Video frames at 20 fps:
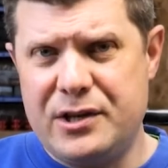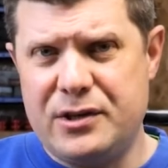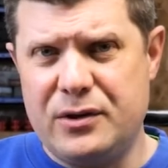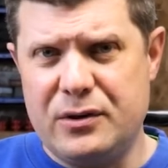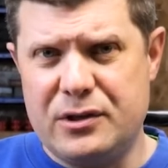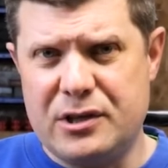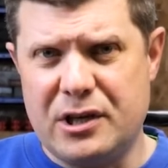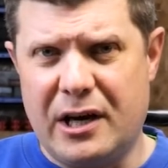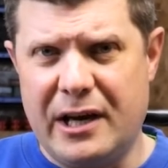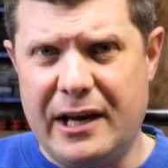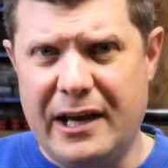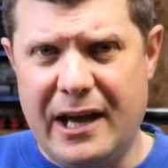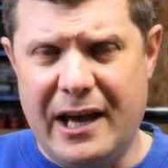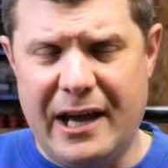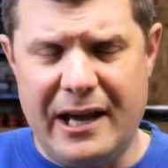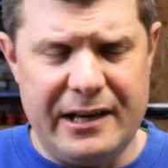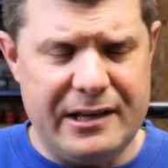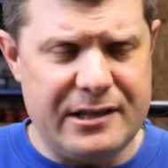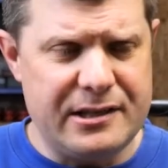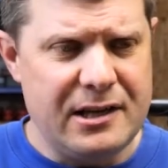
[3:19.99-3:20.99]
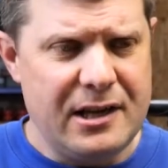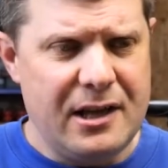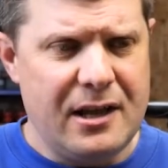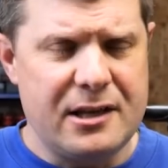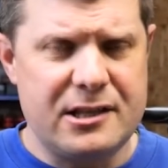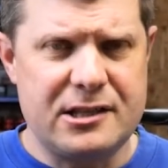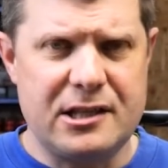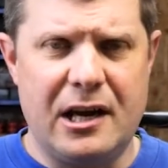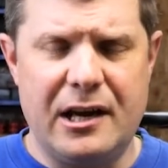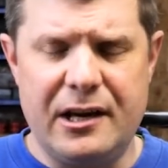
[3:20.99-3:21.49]
too tight and
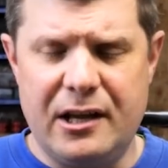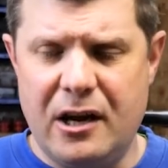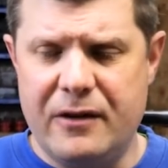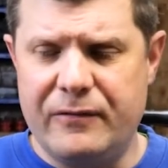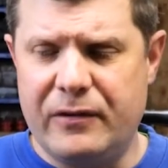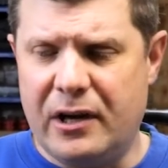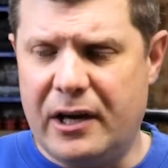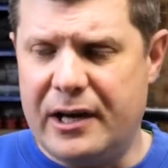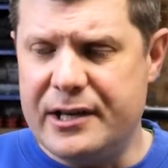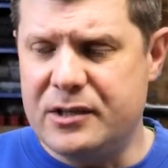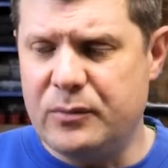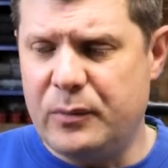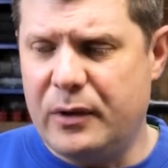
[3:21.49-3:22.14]
slightly overlight.